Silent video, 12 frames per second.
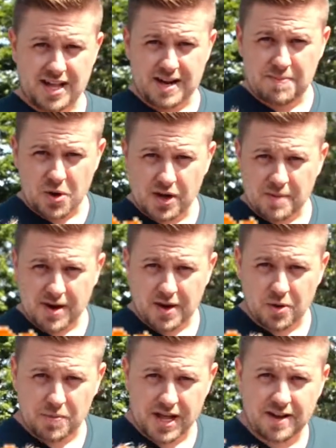playing Pokemon.
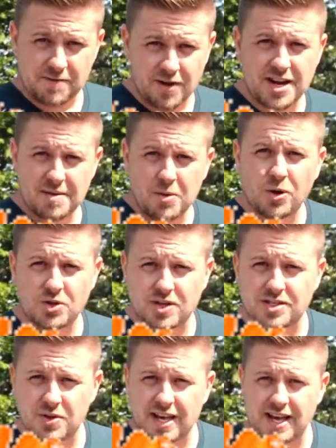We're playing fighting the
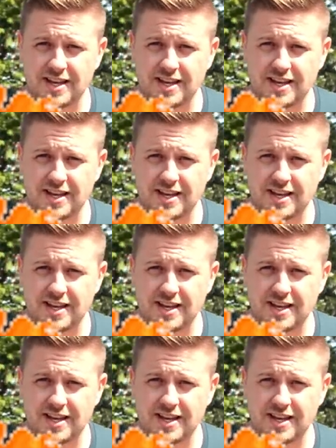Moltres, okay?